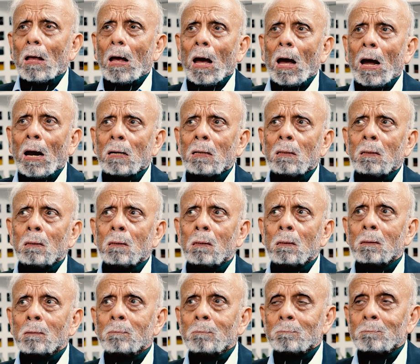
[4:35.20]
And
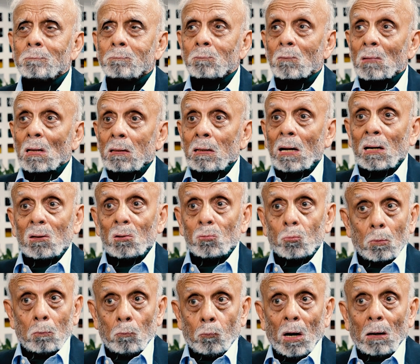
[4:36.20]
that is
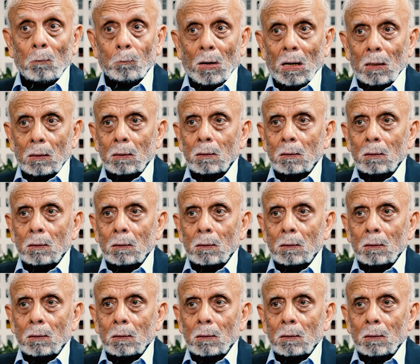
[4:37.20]
one part.